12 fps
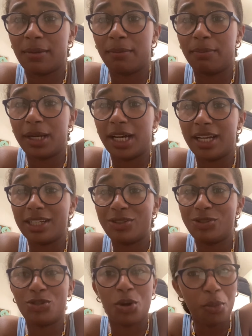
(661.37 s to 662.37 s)

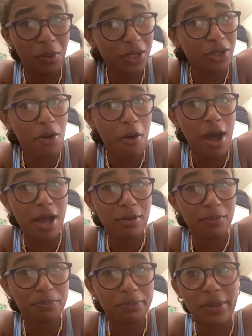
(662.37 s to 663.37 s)
but don't want to go out?
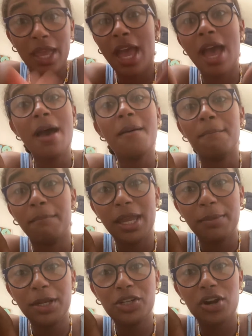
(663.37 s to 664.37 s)

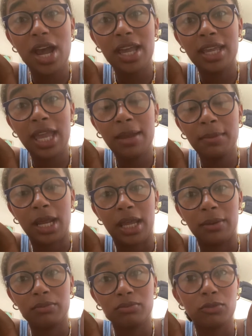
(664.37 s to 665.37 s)
Maybe try a game
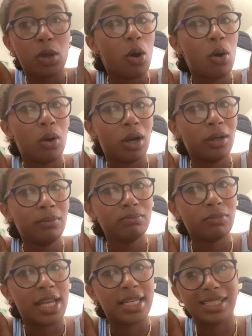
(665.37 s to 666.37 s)
night. Or
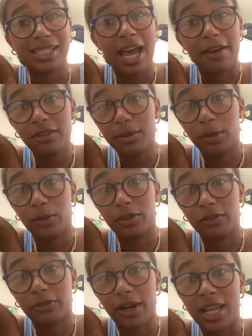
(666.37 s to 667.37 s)
it doesn't have to be with
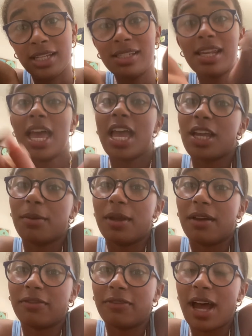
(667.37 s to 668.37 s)
your friends. It could be
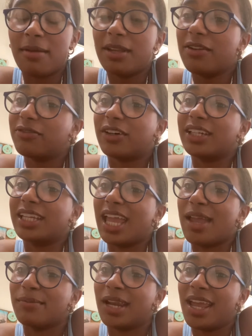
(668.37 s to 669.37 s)
a family fun
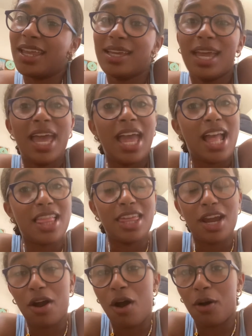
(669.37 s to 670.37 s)
game night.
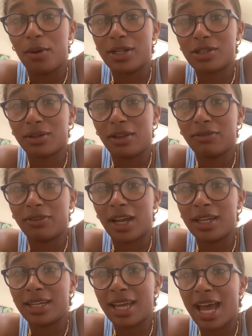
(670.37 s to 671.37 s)
They're always really
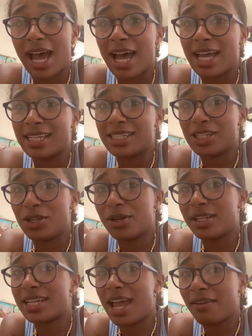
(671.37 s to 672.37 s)
fun, and you
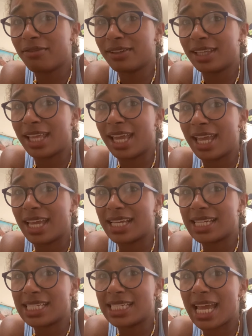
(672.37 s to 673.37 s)
definitely
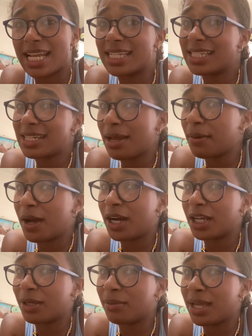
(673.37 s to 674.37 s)
can get into some
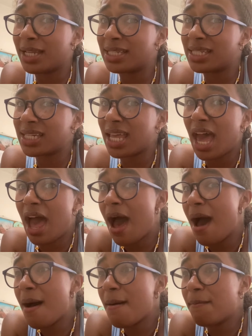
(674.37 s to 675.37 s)
arguments,
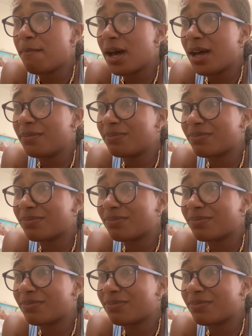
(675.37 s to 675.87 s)
but